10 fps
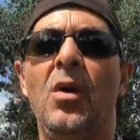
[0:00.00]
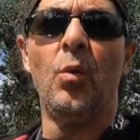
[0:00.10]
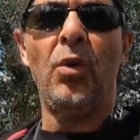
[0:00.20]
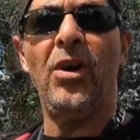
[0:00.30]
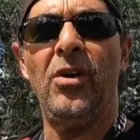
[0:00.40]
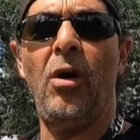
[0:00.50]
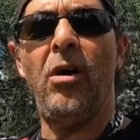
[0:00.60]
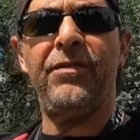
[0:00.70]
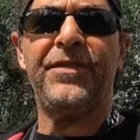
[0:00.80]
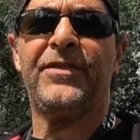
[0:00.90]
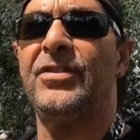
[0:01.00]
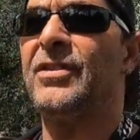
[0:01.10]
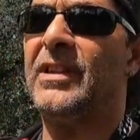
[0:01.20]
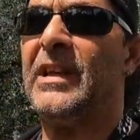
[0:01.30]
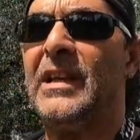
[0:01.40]
We're off to
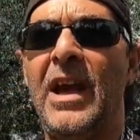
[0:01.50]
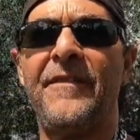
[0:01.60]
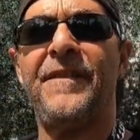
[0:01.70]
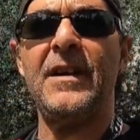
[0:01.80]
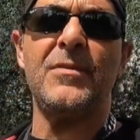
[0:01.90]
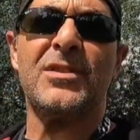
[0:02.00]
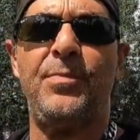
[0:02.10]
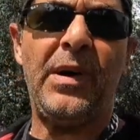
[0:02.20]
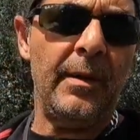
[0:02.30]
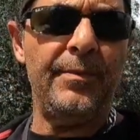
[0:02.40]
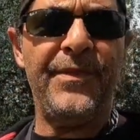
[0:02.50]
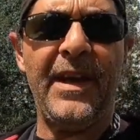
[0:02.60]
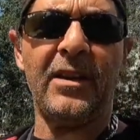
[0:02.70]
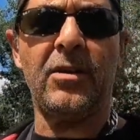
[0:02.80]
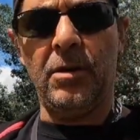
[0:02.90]
the famous pub
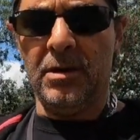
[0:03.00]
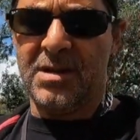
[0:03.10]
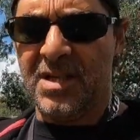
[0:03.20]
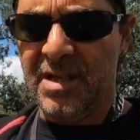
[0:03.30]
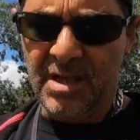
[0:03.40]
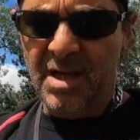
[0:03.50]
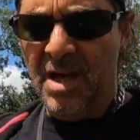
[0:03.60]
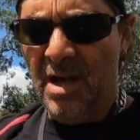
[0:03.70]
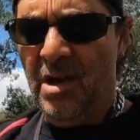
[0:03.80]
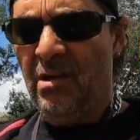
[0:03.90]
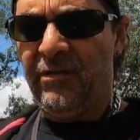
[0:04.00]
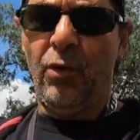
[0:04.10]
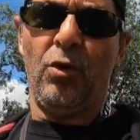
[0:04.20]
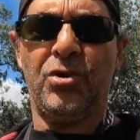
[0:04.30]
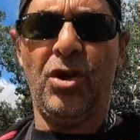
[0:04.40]
that got
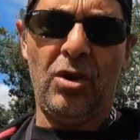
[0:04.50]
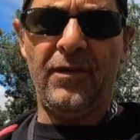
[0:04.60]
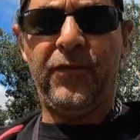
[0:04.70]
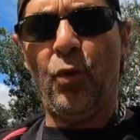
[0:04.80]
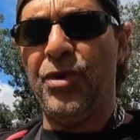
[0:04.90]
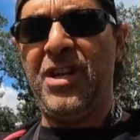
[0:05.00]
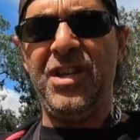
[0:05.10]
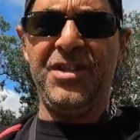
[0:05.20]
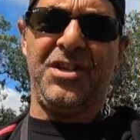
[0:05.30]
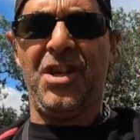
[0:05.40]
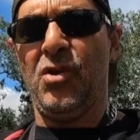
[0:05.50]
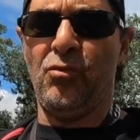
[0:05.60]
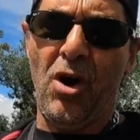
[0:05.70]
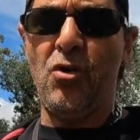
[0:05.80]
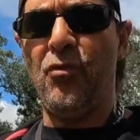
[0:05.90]
4 years in a
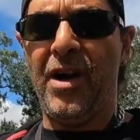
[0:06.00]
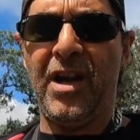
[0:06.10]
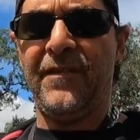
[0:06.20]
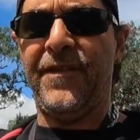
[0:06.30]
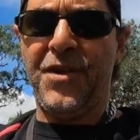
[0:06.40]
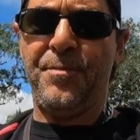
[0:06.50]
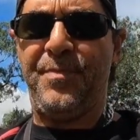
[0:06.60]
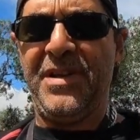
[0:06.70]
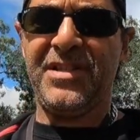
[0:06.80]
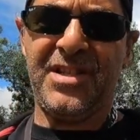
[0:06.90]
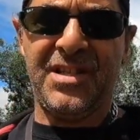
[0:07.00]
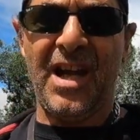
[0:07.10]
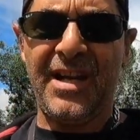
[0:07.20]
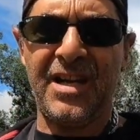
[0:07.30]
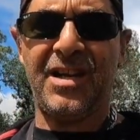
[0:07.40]
row running for the best
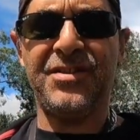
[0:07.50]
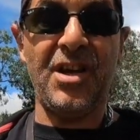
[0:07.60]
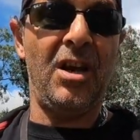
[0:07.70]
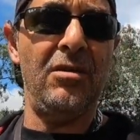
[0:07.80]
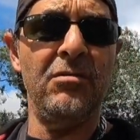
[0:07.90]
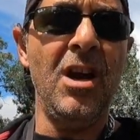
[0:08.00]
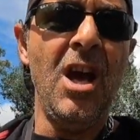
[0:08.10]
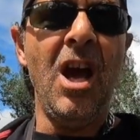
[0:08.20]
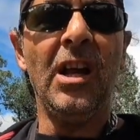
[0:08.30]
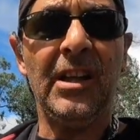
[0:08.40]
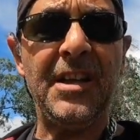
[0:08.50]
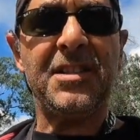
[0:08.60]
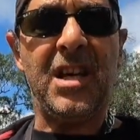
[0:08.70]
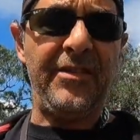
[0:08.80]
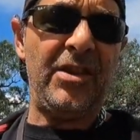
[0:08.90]
steak. So let's
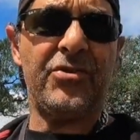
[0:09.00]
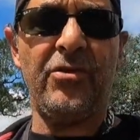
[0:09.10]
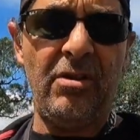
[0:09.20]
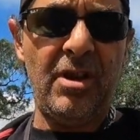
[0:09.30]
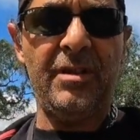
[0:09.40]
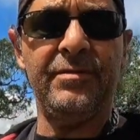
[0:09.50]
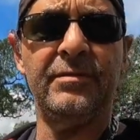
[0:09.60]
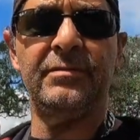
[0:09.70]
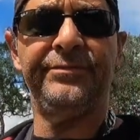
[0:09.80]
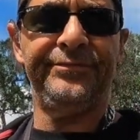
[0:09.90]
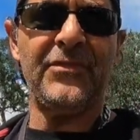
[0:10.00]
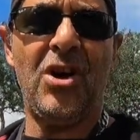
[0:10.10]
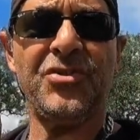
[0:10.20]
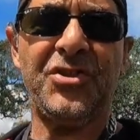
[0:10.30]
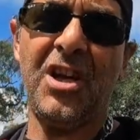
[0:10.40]
give it a try.
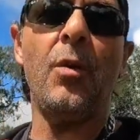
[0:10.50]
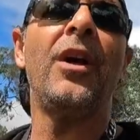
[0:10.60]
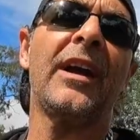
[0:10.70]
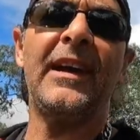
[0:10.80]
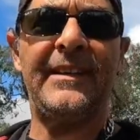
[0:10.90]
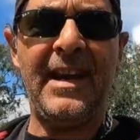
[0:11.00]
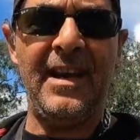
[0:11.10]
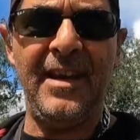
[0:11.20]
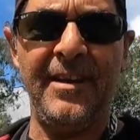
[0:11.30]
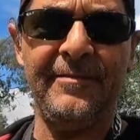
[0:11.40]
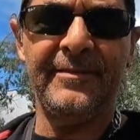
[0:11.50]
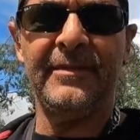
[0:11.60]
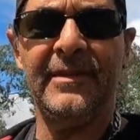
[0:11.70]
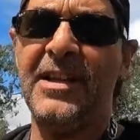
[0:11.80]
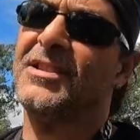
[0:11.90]
I'll see you when I get down there.
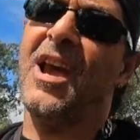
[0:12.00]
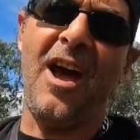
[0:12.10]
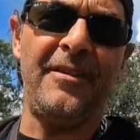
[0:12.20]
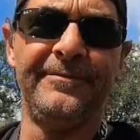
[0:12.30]
Let's go.